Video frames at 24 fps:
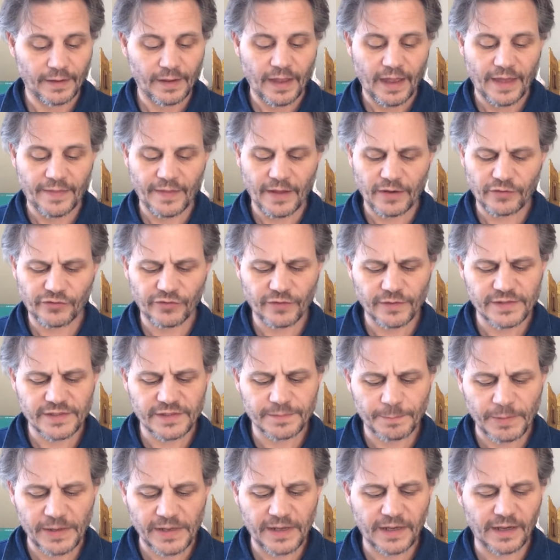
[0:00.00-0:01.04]
And thou shalt
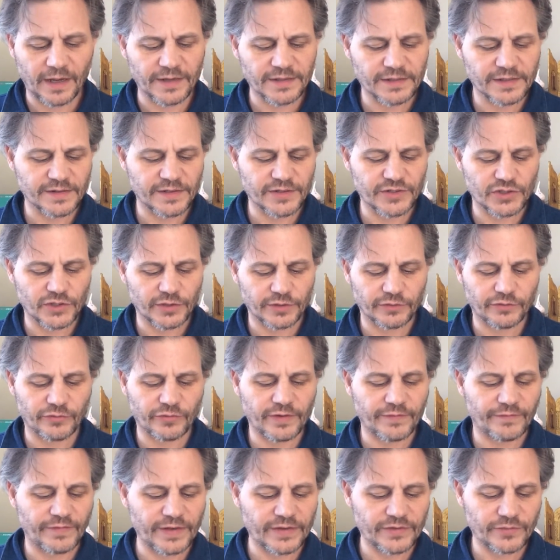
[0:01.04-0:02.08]
speak unto the children
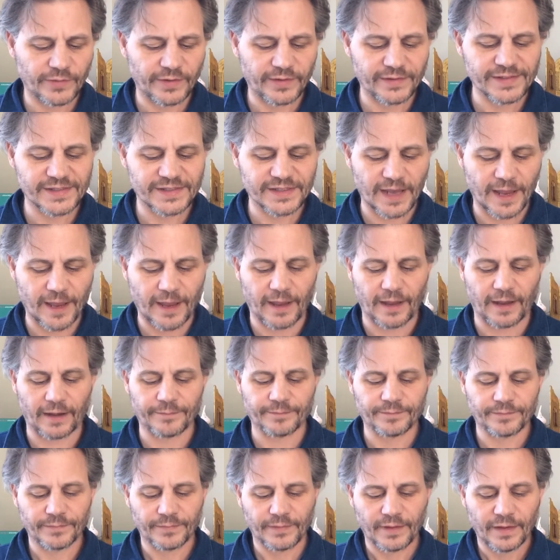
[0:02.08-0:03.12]
of Israel, saying,
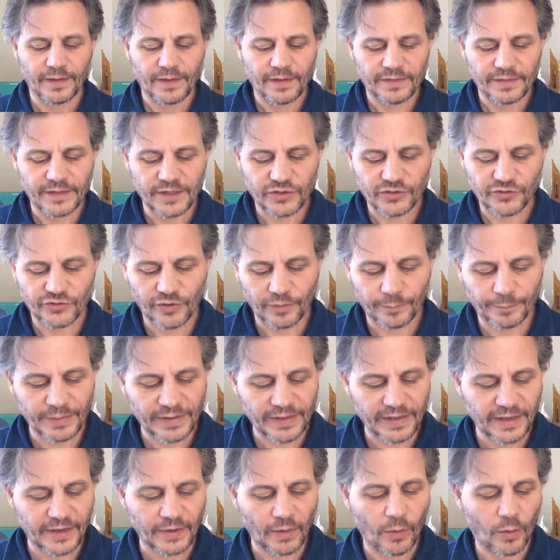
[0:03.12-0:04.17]
This shall
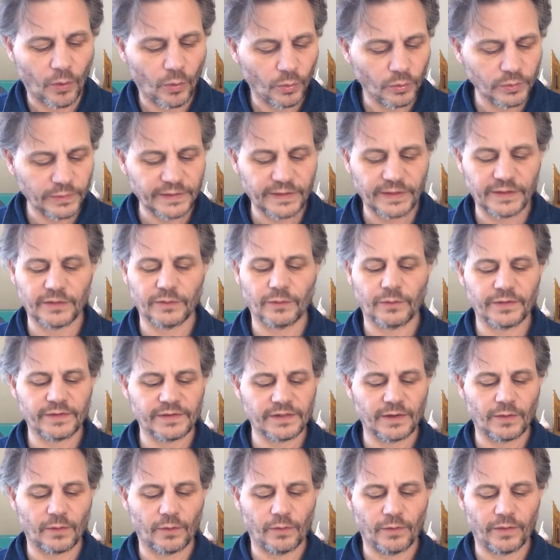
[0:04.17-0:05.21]
be an holy
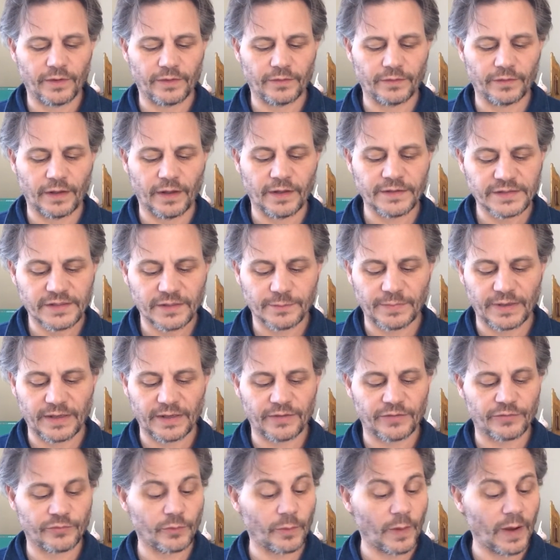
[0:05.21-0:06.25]
anointing oil unto me
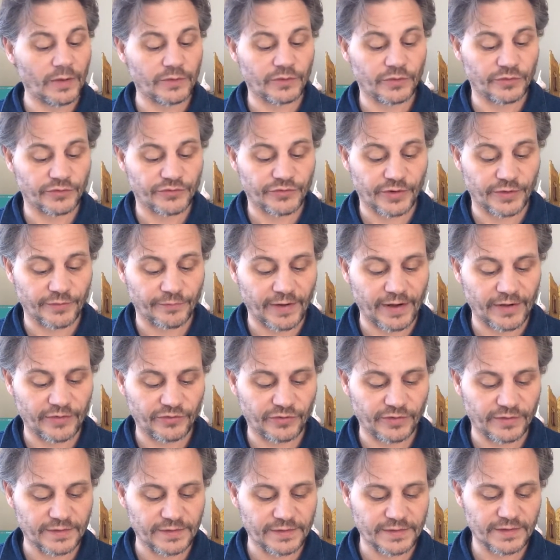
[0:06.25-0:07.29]
throughout your
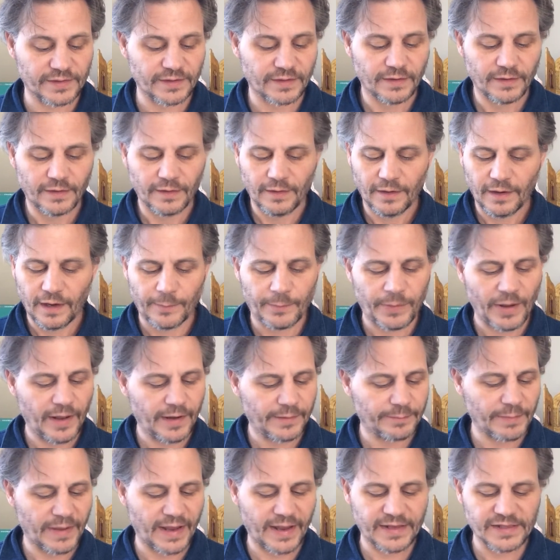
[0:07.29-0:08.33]
generations.
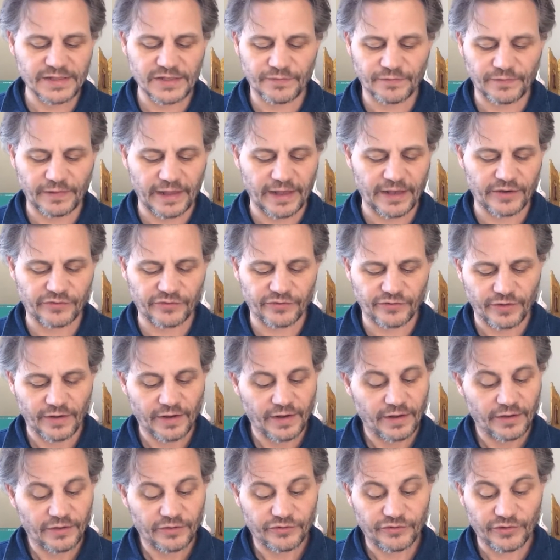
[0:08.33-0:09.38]
Upon man's flesh
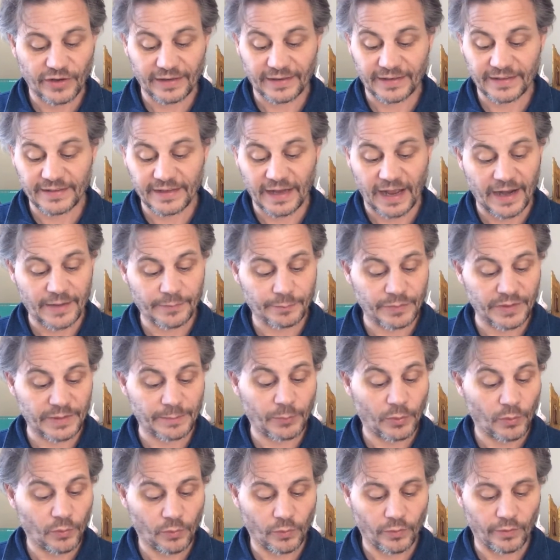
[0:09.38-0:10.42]
shall it not be
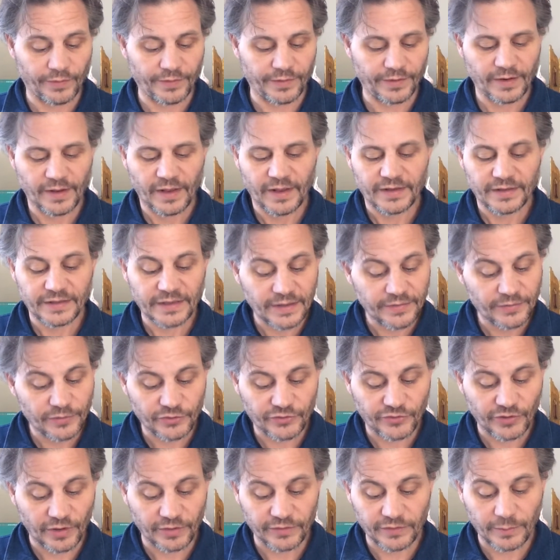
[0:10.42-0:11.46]
poured, neither
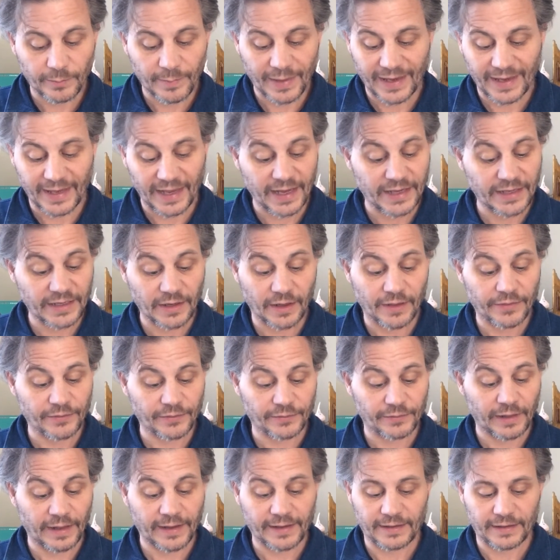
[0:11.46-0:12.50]
shall you make any other
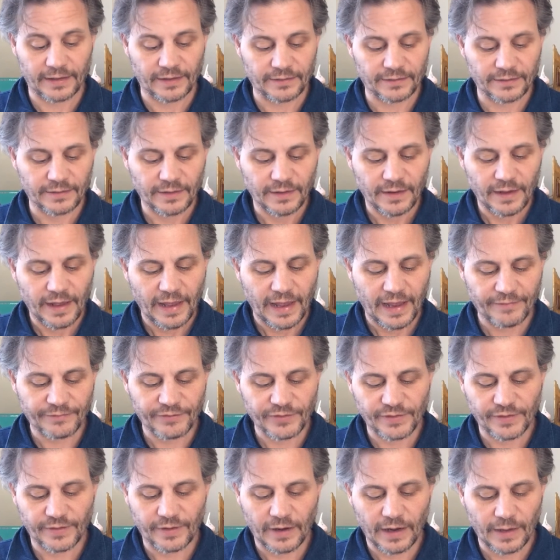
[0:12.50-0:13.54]
like it.
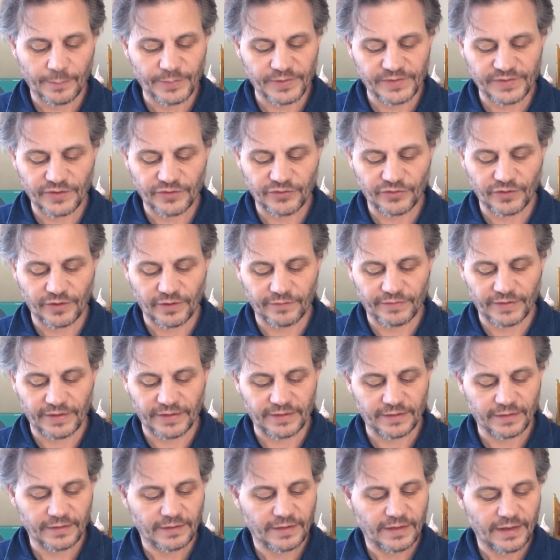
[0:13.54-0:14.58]
After the composition of
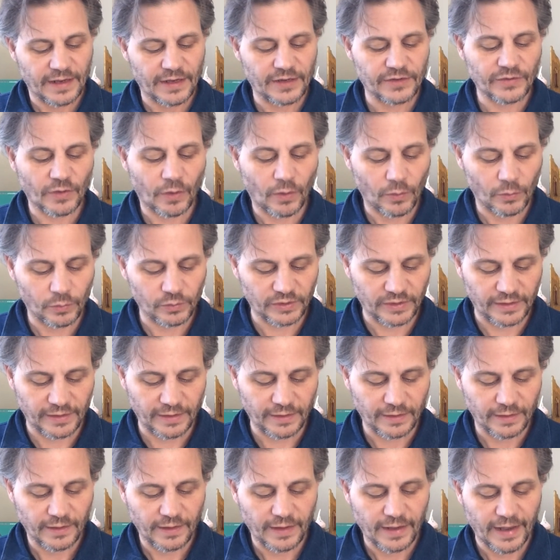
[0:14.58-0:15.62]
it, it is holy,
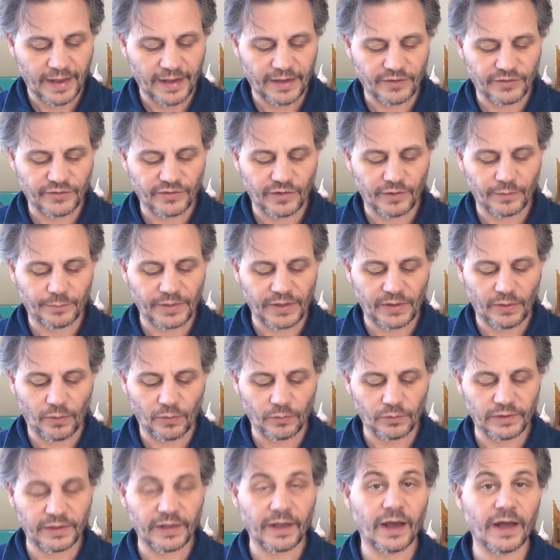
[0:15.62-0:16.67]
and it shall be
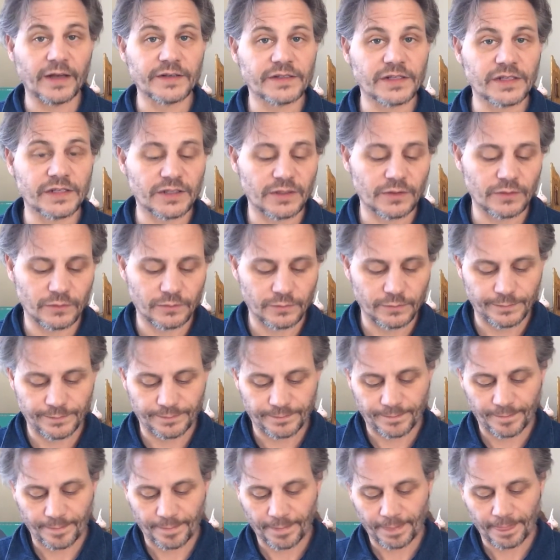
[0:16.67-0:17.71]
holy unto you.
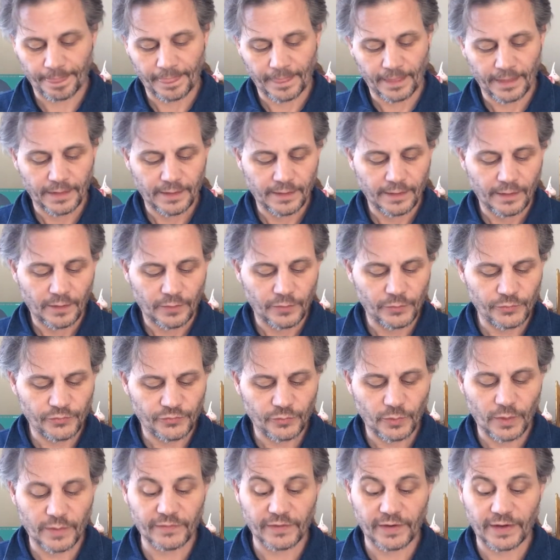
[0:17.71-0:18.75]

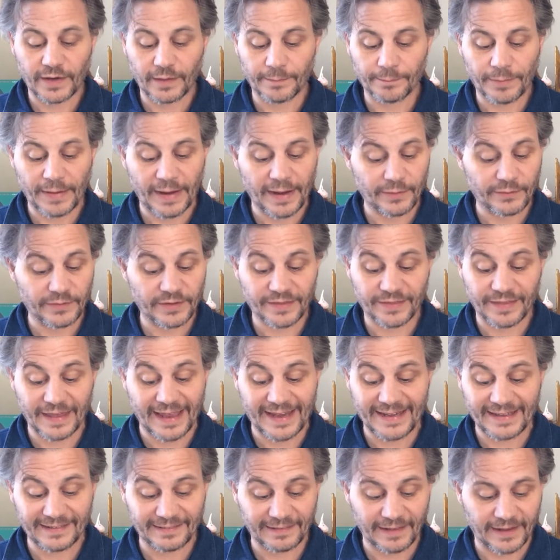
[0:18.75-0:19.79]
Whosoever compoundeth
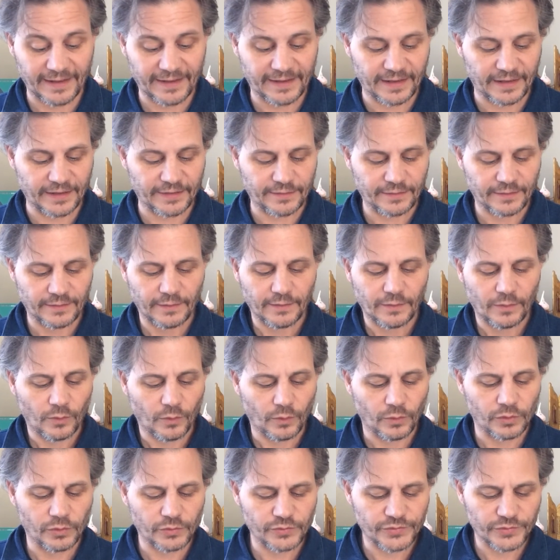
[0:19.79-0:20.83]
any like it,
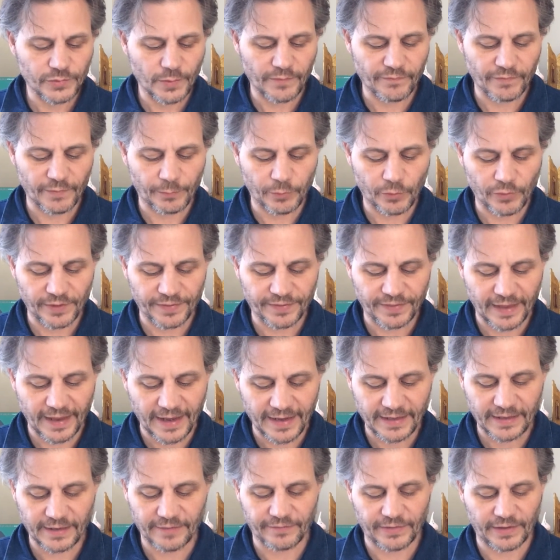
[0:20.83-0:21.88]
or whosoever putteth
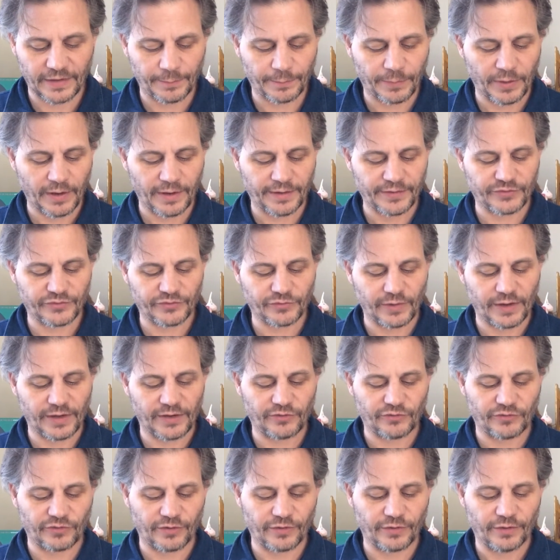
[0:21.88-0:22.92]
any of it upon a
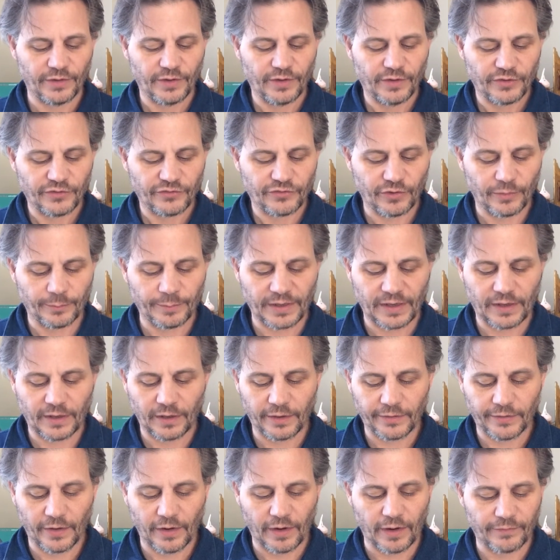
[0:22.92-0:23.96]
stranger, shall be
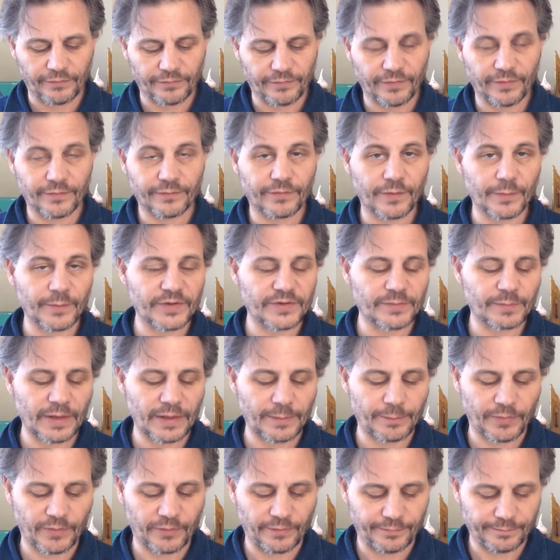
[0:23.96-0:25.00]
cut off from his
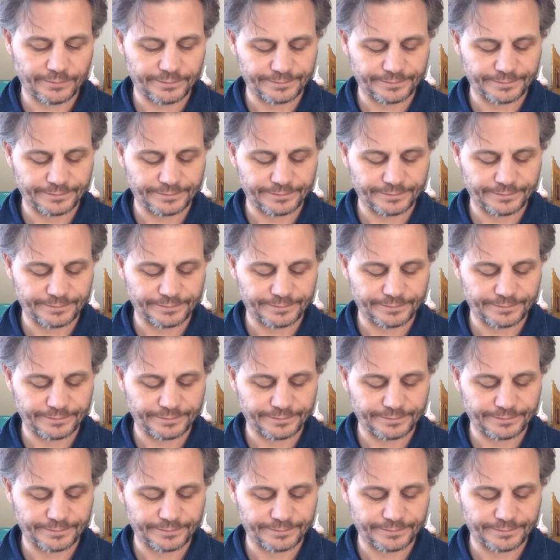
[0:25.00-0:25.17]
people.